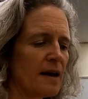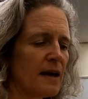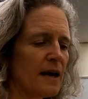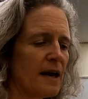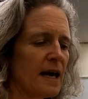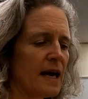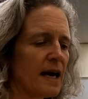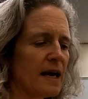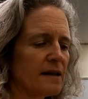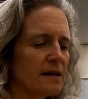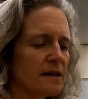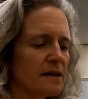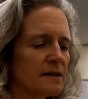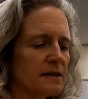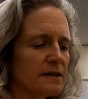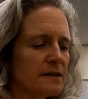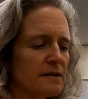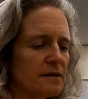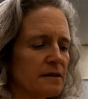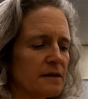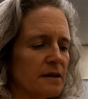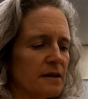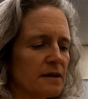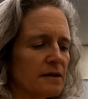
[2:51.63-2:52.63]
And
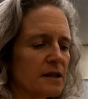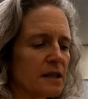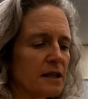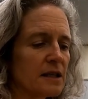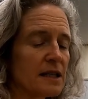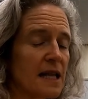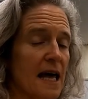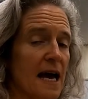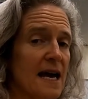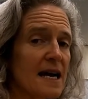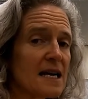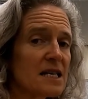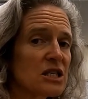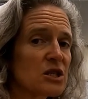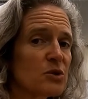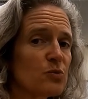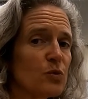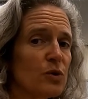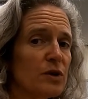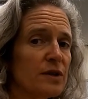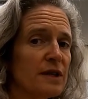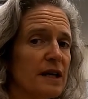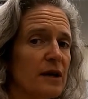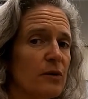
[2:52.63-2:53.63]
the last
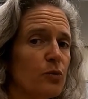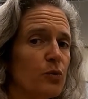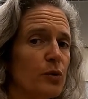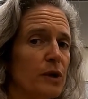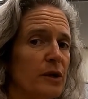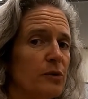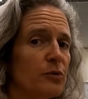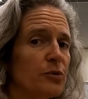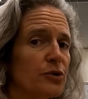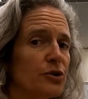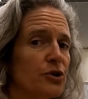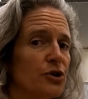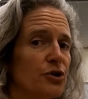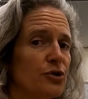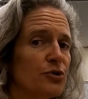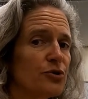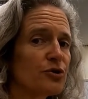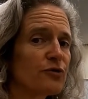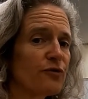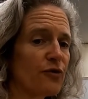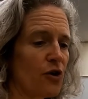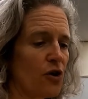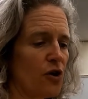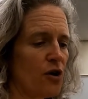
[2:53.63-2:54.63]
one that we will use
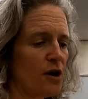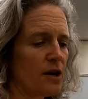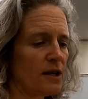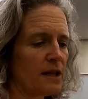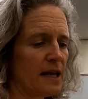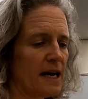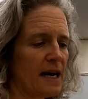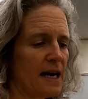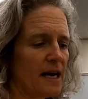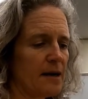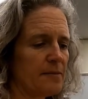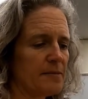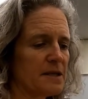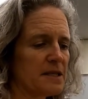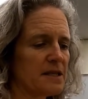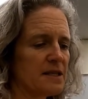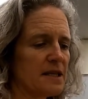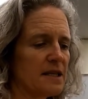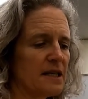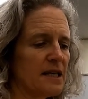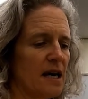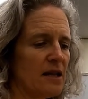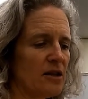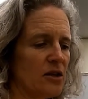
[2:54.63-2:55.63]
for our lab is the
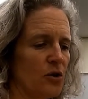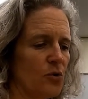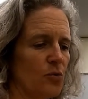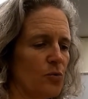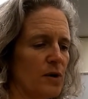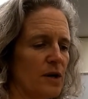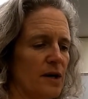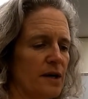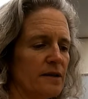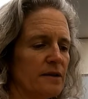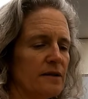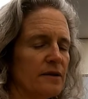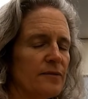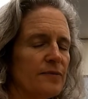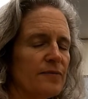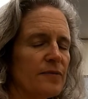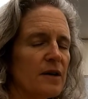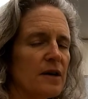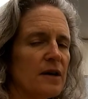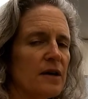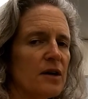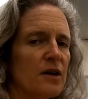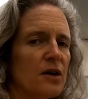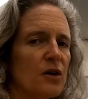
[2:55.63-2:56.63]
yellow one,
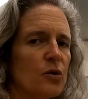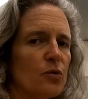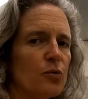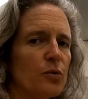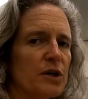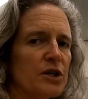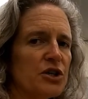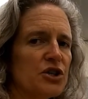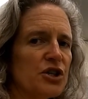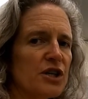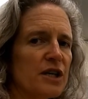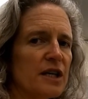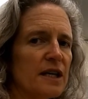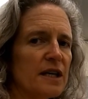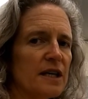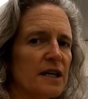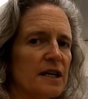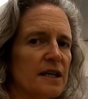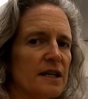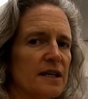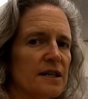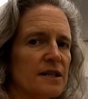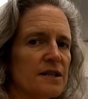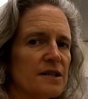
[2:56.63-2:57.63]
which
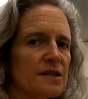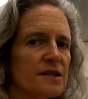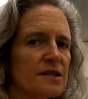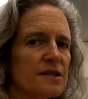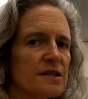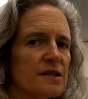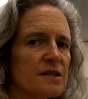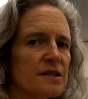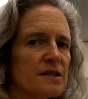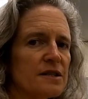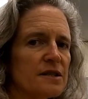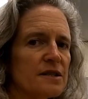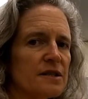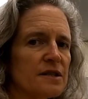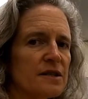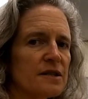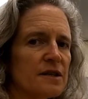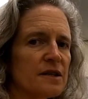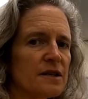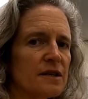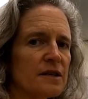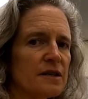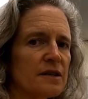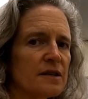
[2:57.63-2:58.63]
is
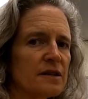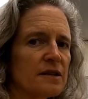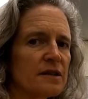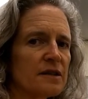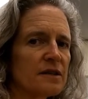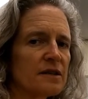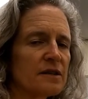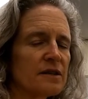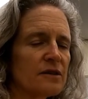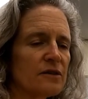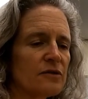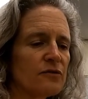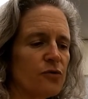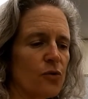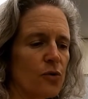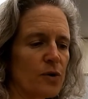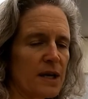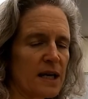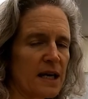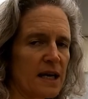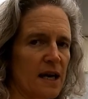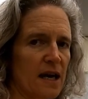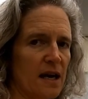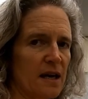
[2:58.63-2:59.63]

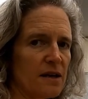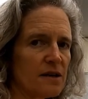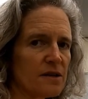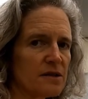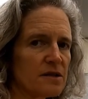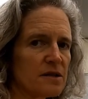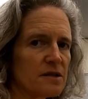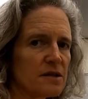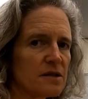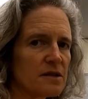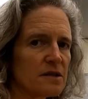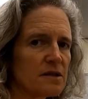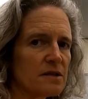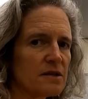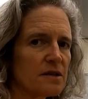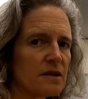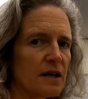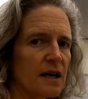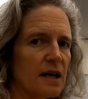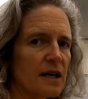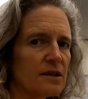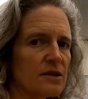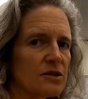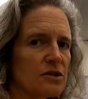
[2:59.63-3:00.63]
40x.
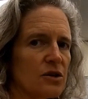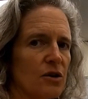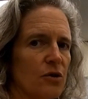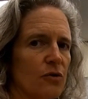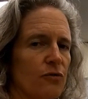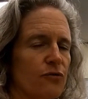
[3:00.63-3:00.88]
And so